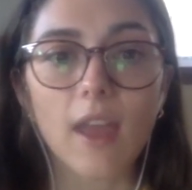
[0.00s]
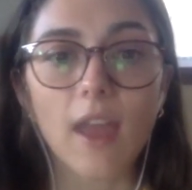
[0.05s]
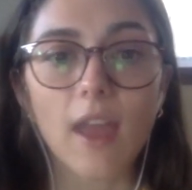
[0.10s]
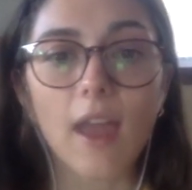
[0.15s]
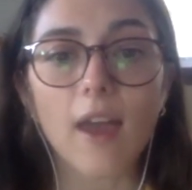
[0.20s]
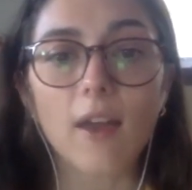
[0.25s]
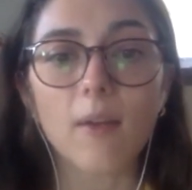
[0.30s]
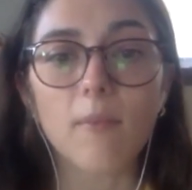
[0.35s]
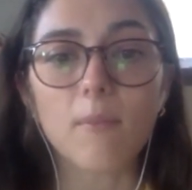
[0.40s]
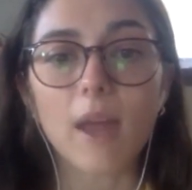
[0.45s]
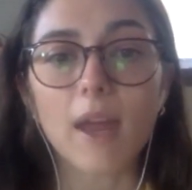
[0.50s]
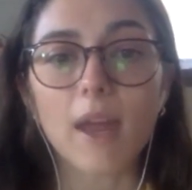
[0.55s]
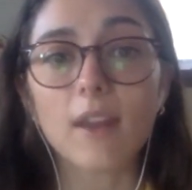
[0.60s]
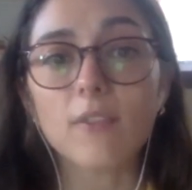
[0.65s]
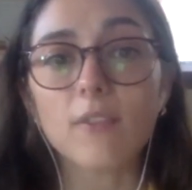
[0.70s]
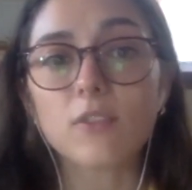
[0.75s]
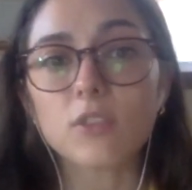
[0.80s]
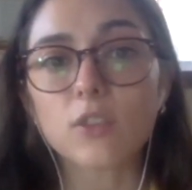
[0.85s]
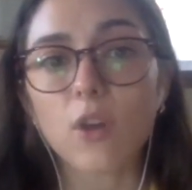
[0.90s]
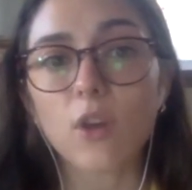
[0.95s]
And
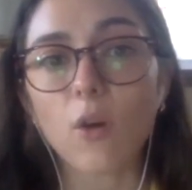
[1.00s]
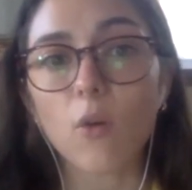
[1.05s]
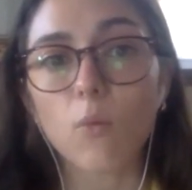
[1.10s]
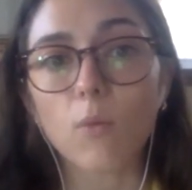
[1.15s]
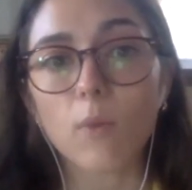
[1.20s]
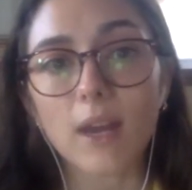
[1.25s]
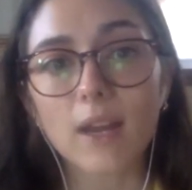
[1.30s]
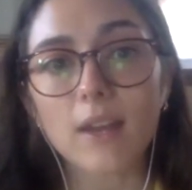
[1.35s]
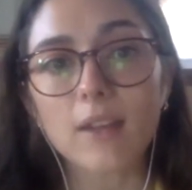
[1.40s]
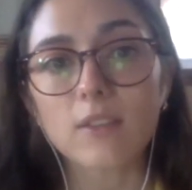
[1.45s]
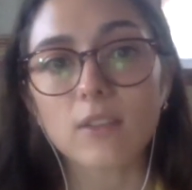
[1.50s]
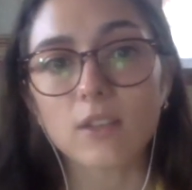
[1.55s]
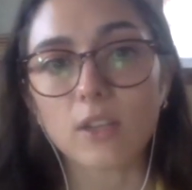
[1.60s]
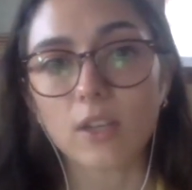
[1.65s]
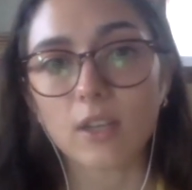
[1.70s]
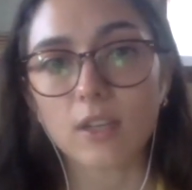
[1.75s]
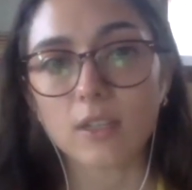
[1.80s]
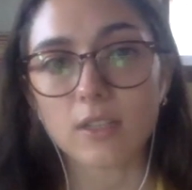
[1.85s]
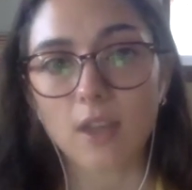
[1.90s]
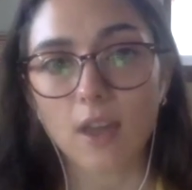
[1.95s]
if so, when is a
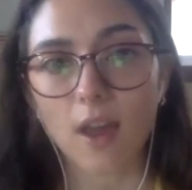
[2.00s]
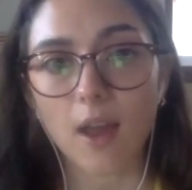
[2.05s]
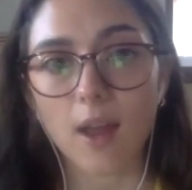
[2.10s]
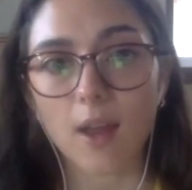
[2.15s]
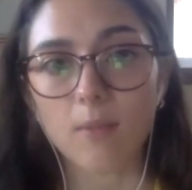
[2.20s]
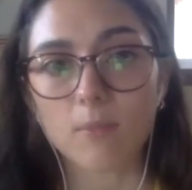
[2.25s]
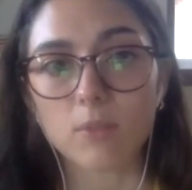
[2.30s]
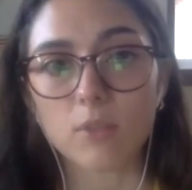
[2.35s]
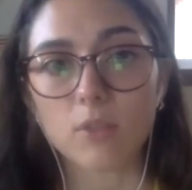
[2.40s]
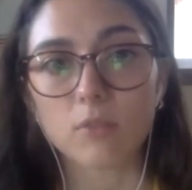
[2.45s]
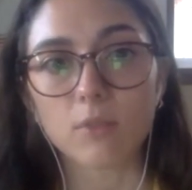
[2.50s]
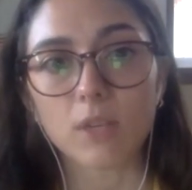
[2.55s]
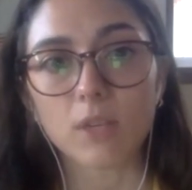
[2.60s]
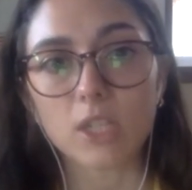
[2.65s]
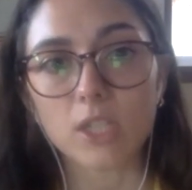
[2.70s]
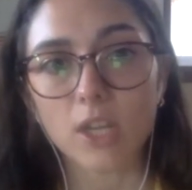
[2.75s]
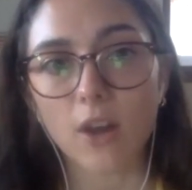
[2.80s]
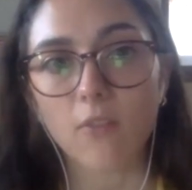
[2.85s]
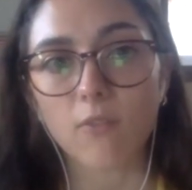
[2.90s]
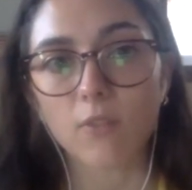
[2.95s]
good time to
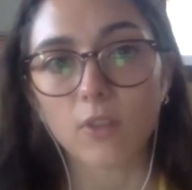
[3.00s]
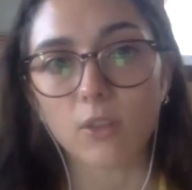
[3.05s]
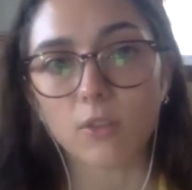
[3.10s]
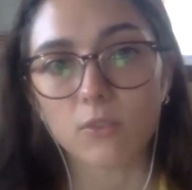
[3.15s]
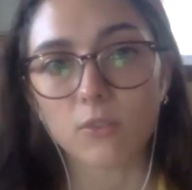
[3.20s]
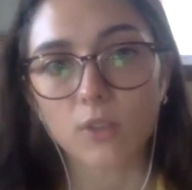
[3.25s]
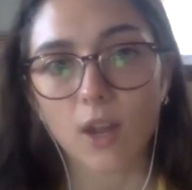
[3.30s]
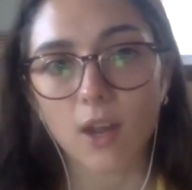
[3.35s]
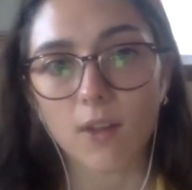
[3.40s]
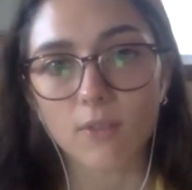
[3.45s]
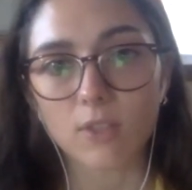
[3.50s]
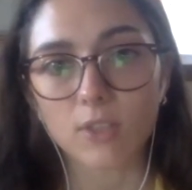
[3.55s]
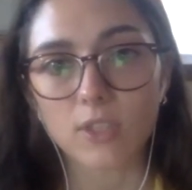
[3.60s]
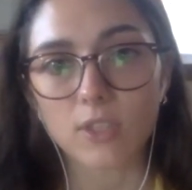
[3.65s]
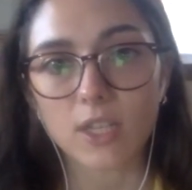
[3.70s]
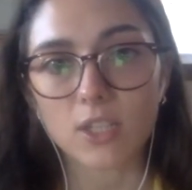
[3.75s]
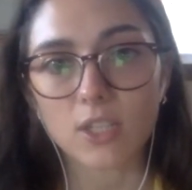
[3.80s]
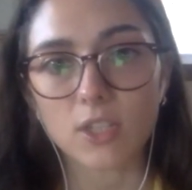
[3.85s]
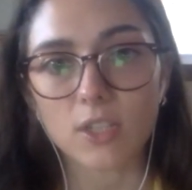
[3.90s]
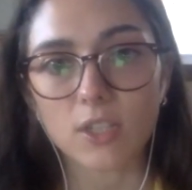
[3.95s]
reach out for those
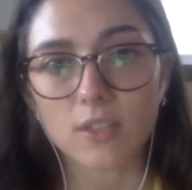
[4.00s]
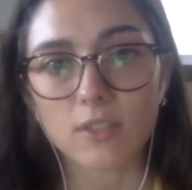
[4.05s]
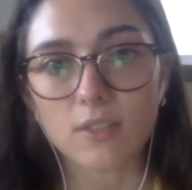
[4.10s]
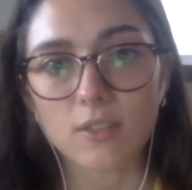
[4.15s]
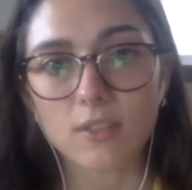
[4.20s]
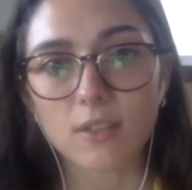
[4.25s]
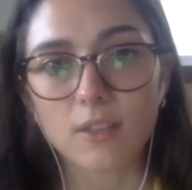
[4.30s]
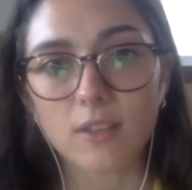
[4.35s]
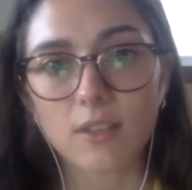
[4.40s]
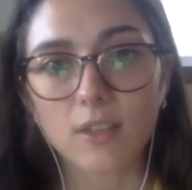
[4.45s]
conversations?